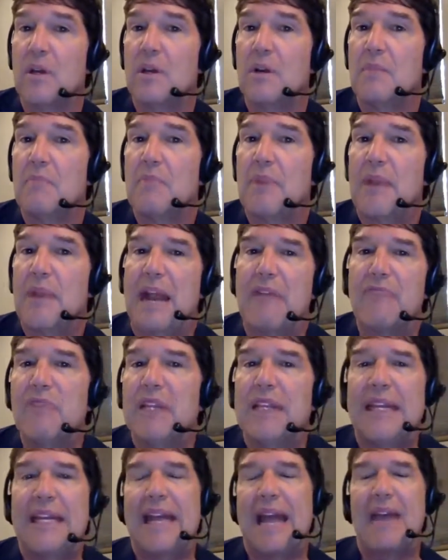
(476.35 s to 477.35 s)
Yeah.
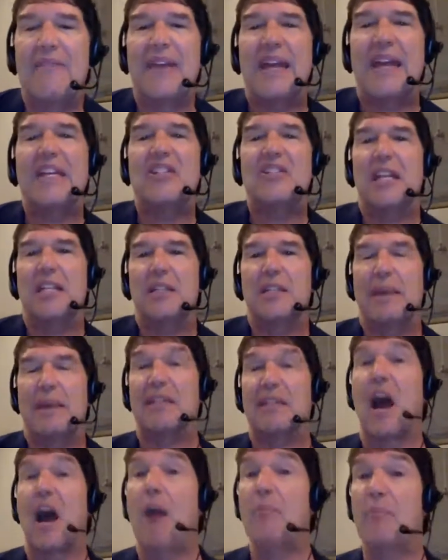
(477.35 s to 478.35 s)
But I really didn't have any
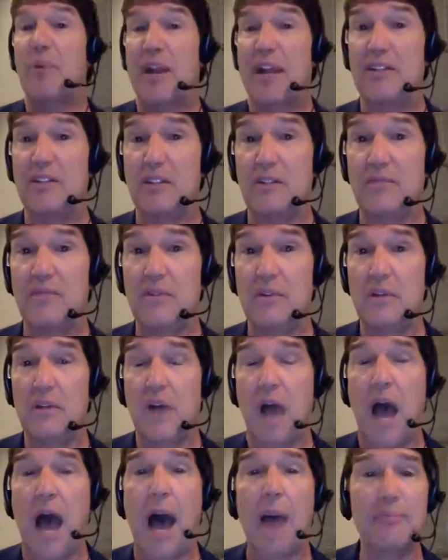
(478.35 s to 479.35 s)
sense about
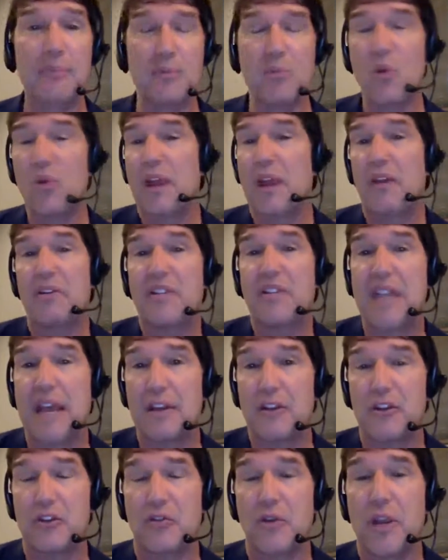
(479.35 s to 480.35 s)
comprehensive optimal care